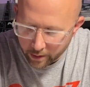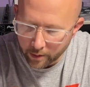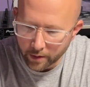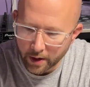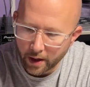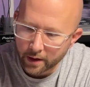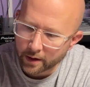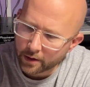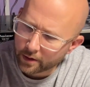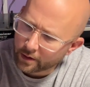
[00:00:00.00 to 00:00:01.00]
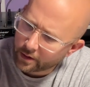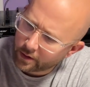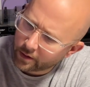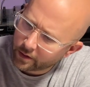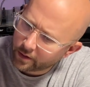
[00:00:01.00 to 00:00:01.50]
and we got here.
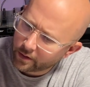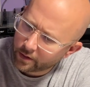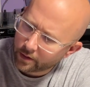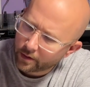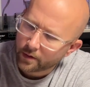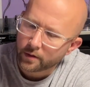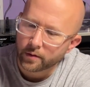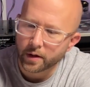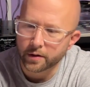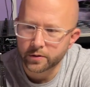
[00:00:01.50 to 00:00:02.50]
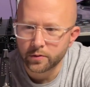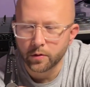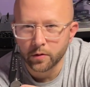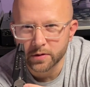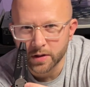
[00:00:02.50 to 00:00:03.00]
We got the 2 holes